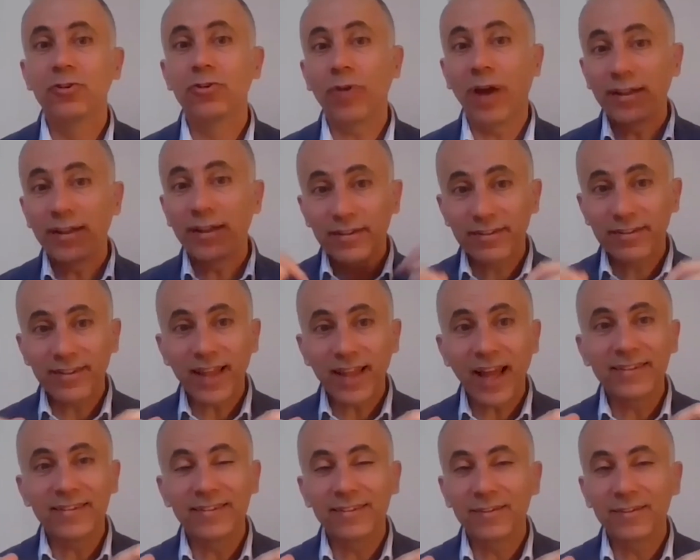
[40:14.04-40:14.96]
to
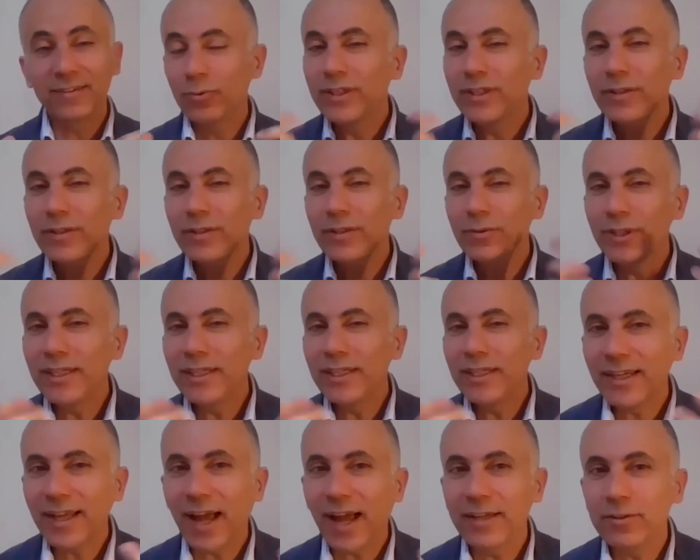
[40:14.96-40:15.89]
understand. We, we
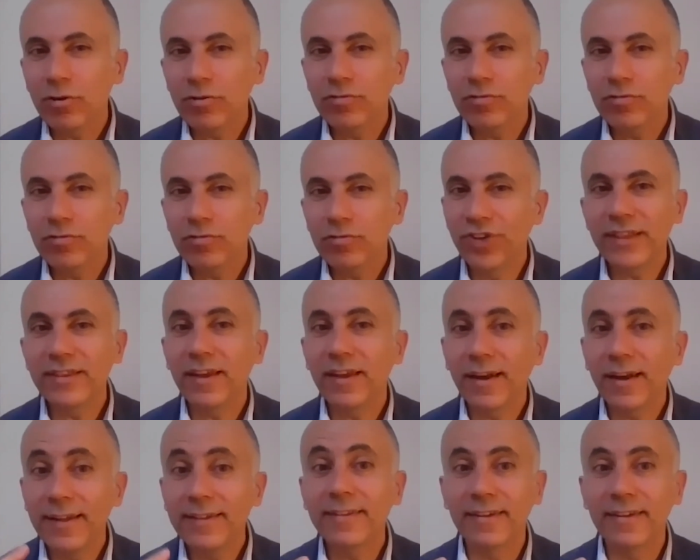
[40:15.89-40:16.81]
need a kind of
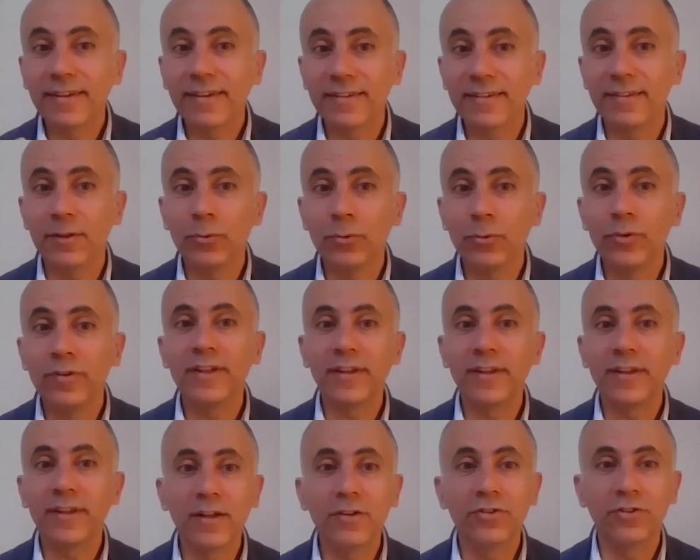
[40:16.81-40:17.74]
gender literacy
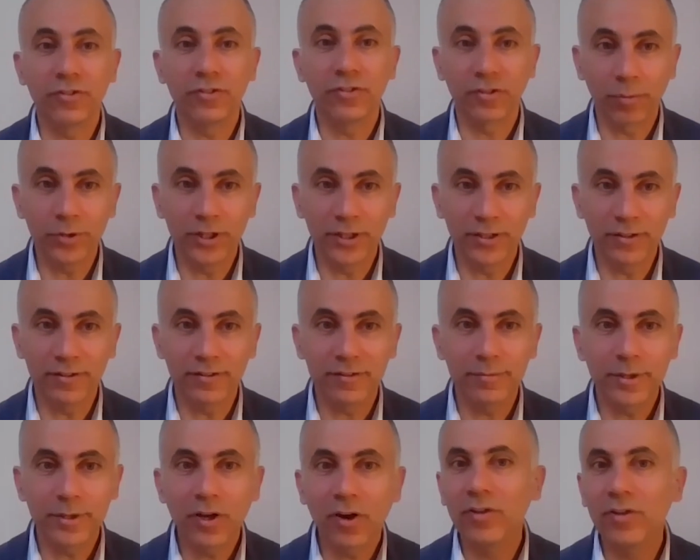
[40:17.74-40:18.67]
within religious
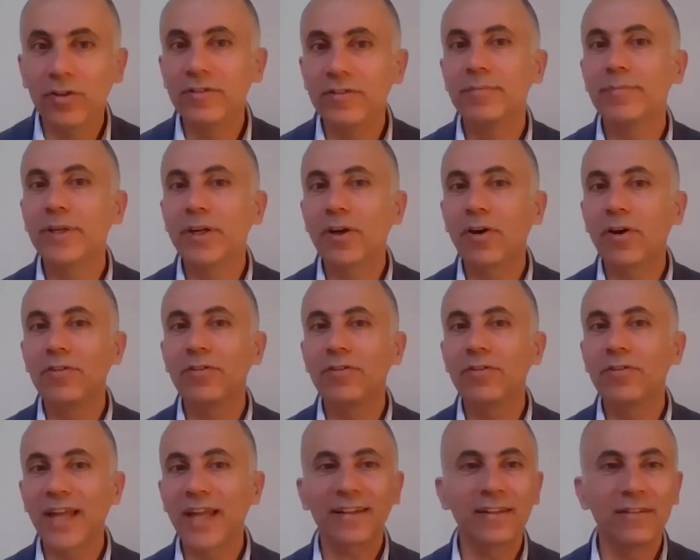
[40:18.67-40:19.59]
communities, because because
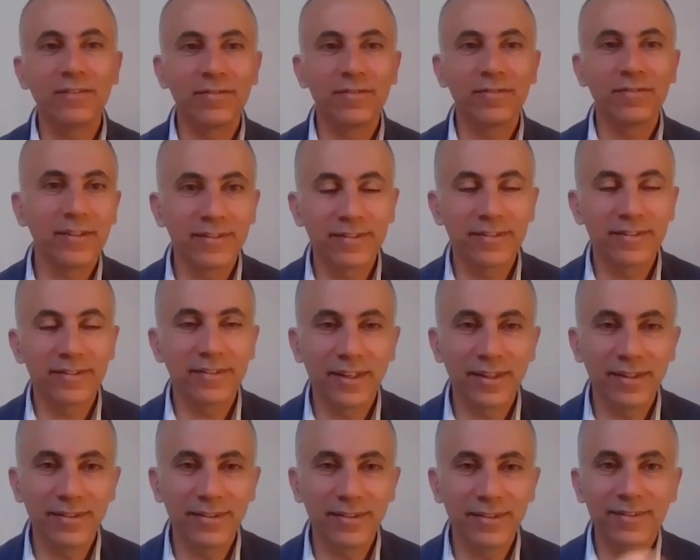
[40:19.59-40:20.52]
the narrative is
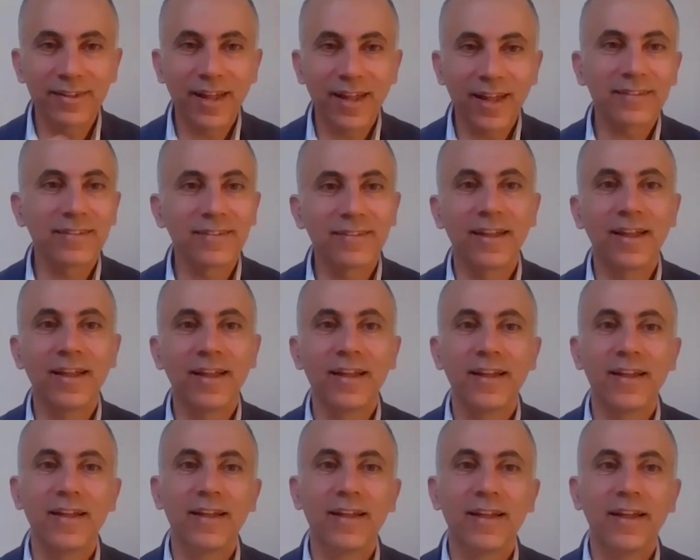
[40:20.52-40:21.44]
is not
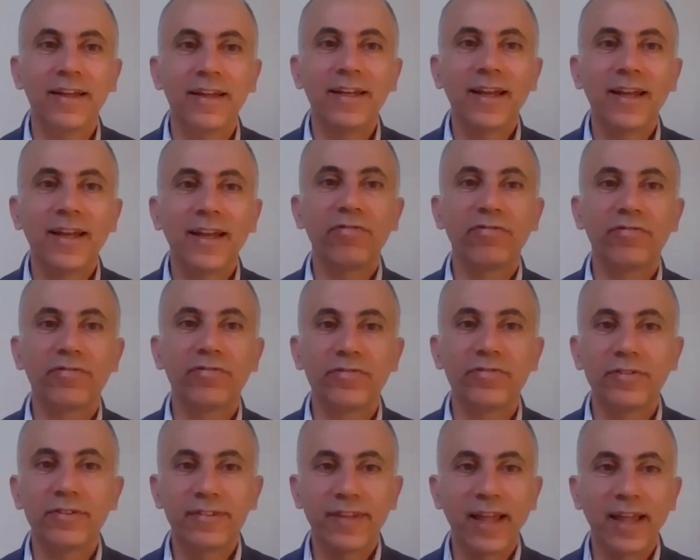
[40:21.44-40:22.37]
enough
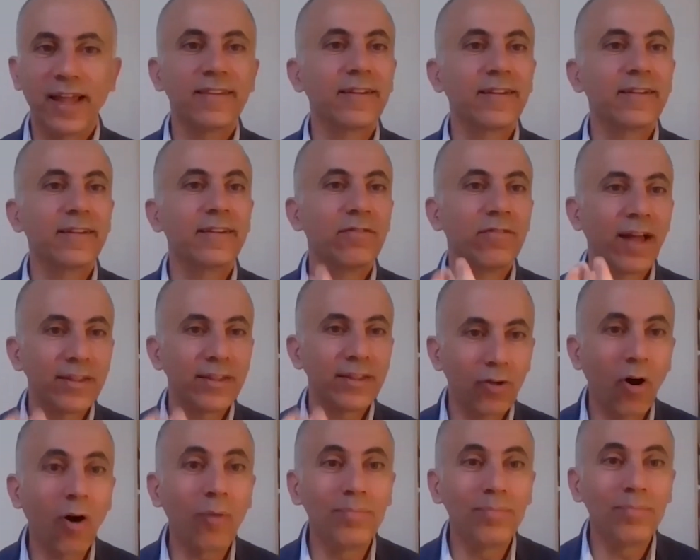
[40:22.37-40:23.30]
sensitive
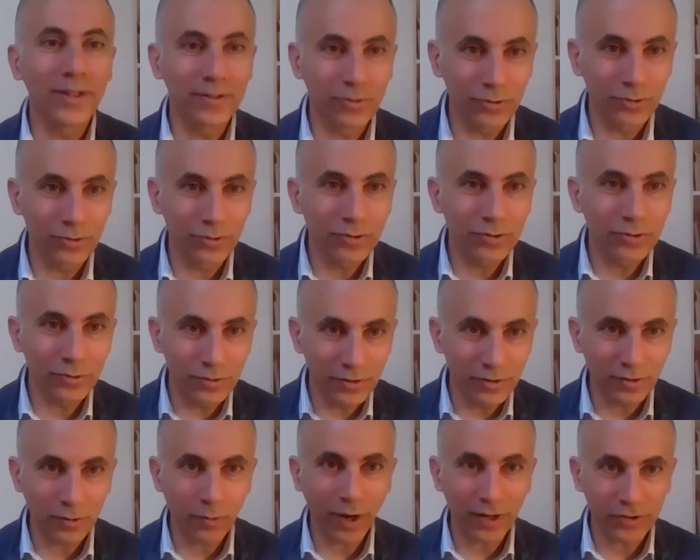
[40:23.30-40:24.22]
and open to, to
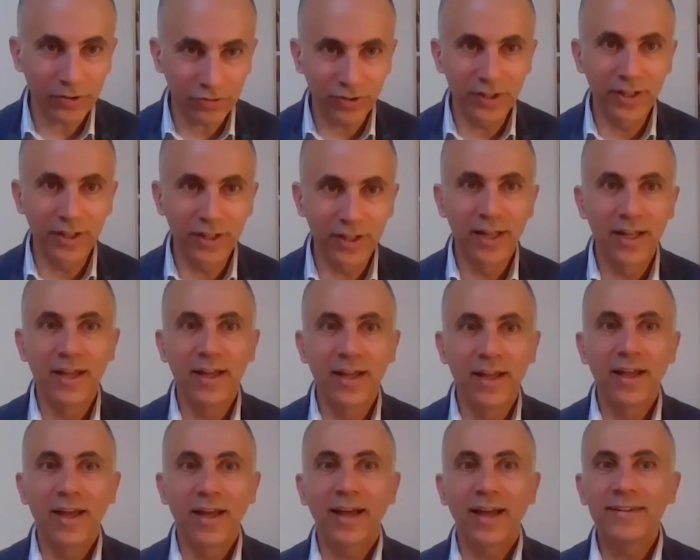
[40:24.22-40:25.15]
this question.
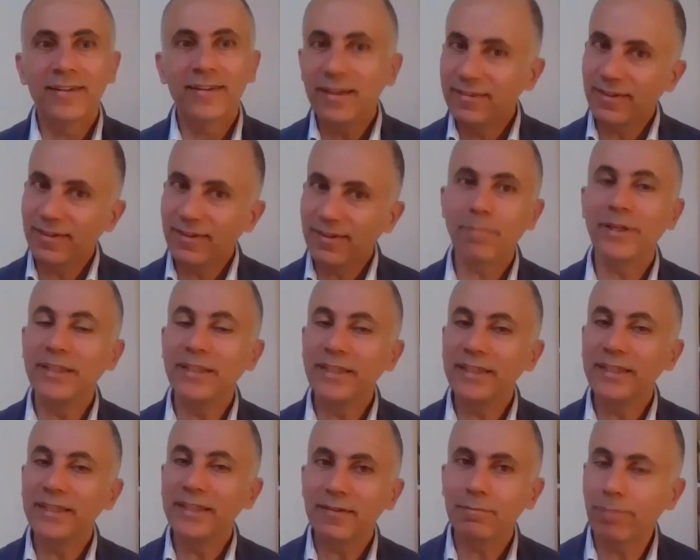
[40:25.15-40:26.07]
And it's
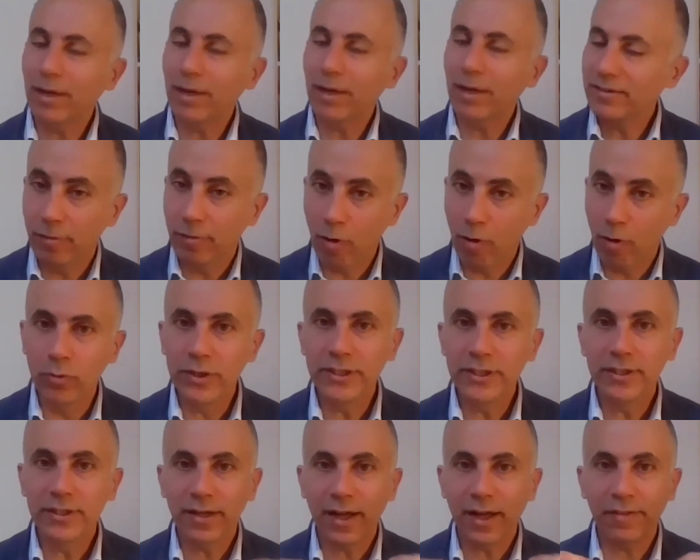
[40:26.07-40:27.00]
happening, but
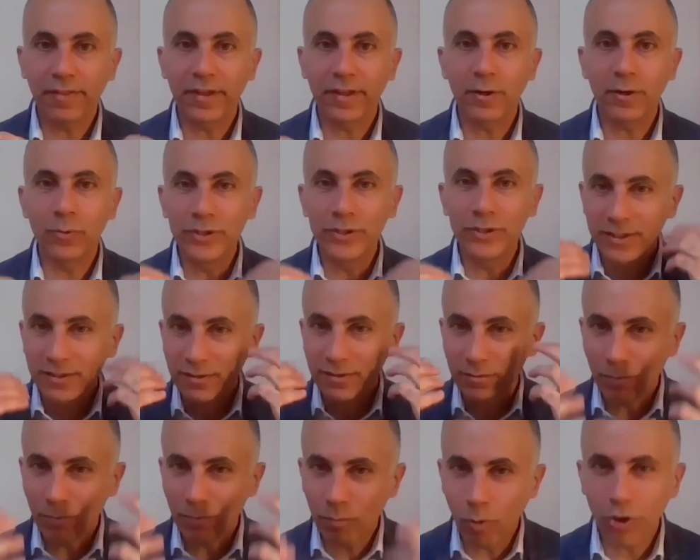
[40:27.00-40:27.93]
slowly. I think we need
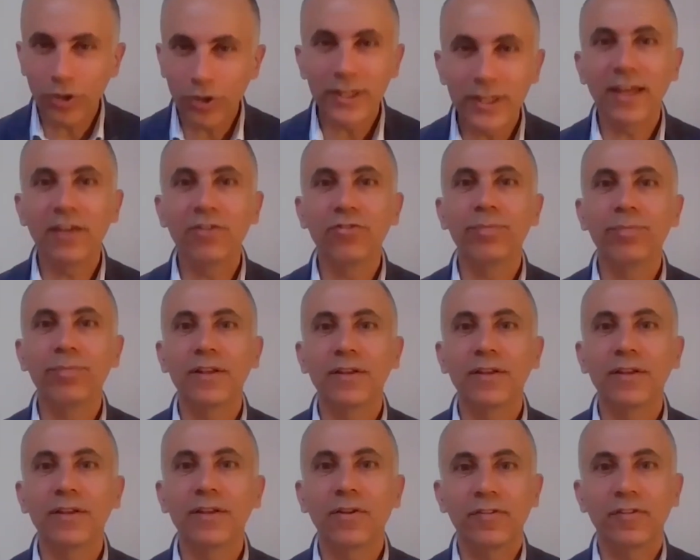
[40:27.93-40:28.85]
more engagement
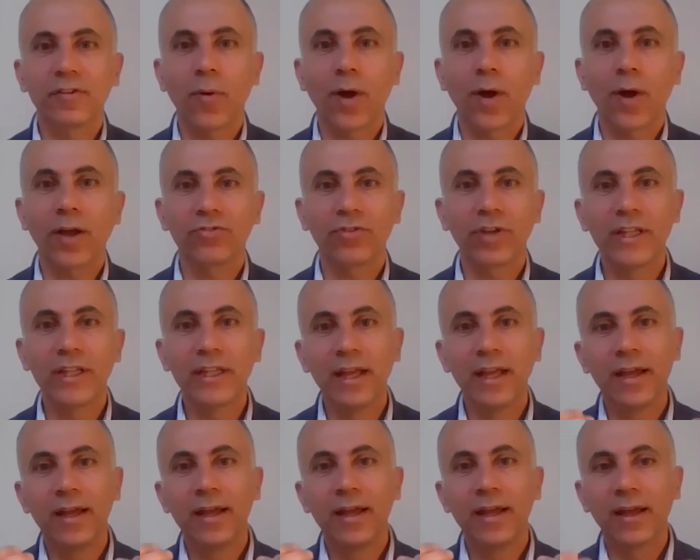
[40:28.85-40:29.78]
on this
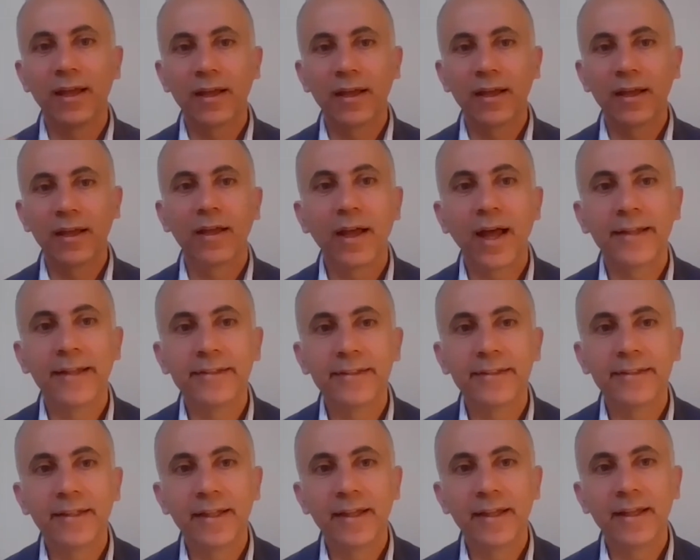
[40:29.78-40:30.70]
question, uh,
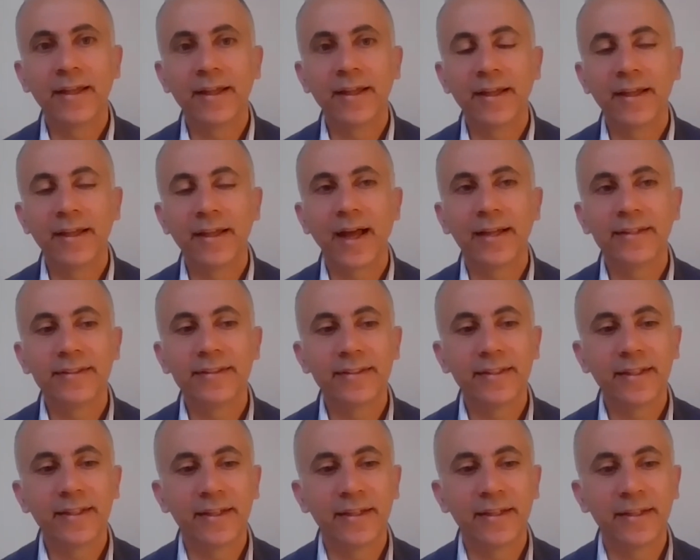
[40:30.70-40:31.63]
and uh,
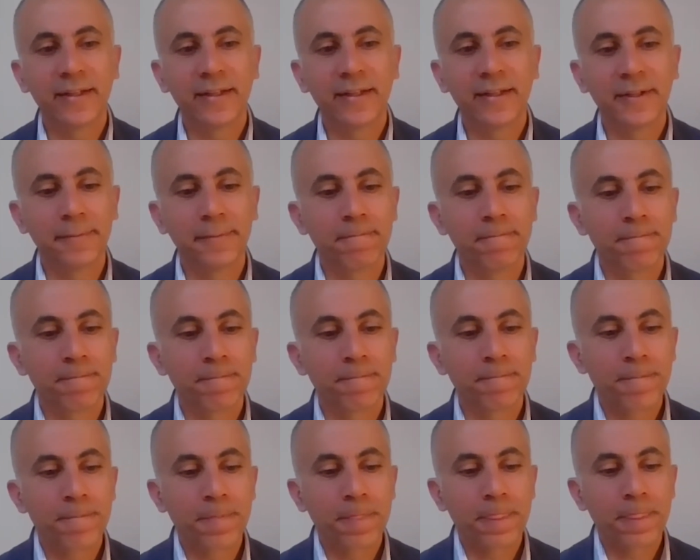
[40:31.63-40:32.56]
and uh,
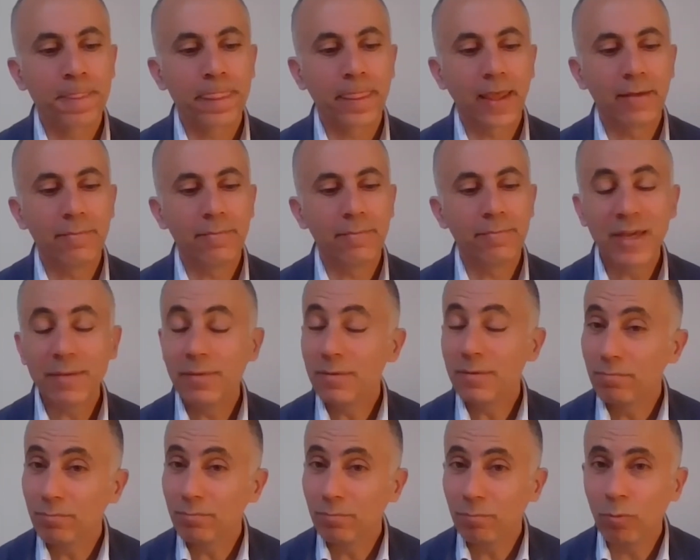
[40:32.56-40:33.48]

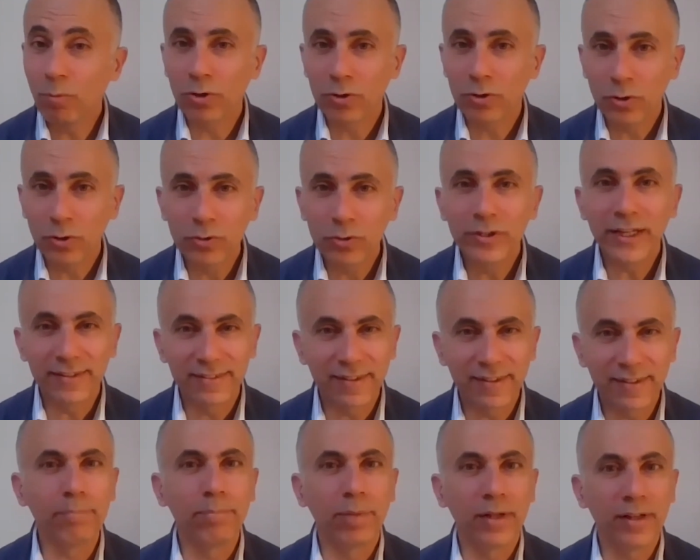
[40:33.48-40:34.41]
maybe more good
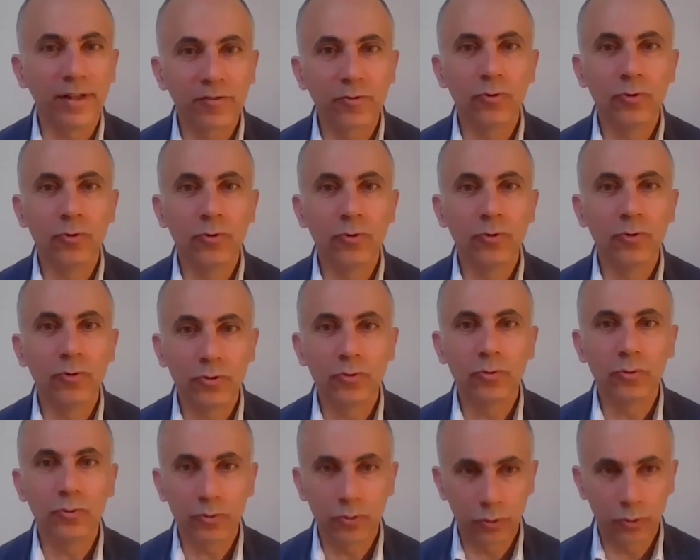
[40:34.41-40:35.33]
examples
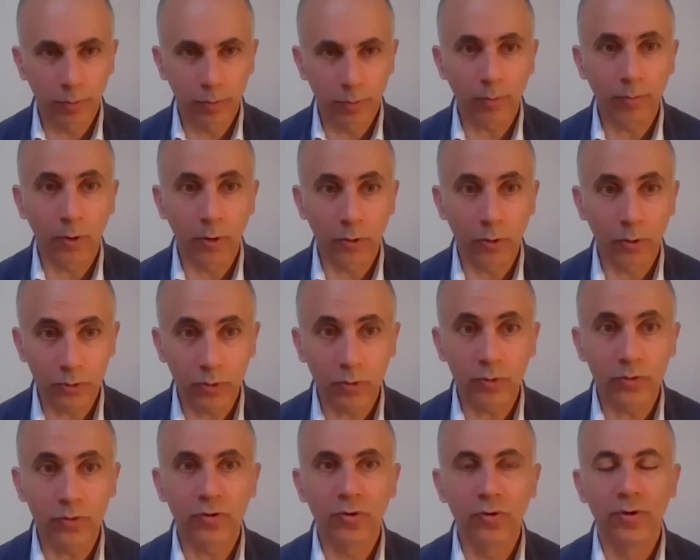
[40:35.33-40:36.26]
to to, to
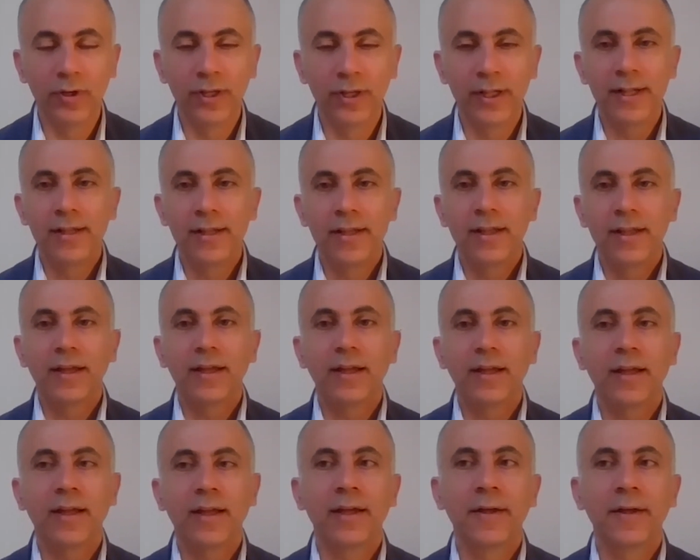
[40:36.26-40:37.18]
promote also.
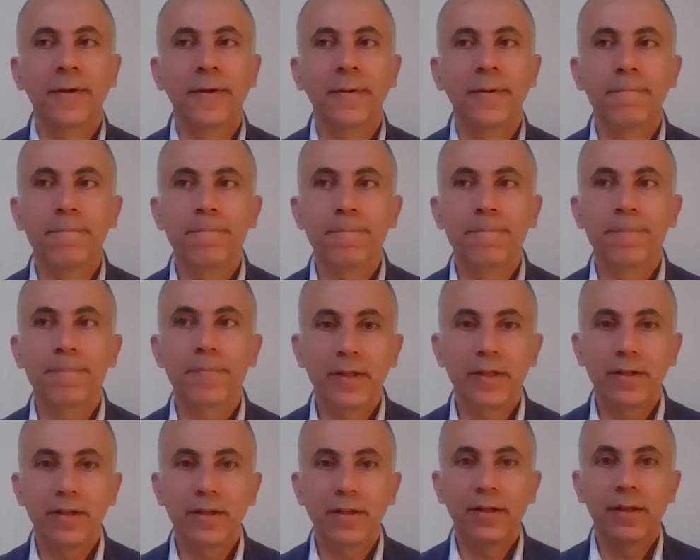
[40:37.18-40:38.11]
Um,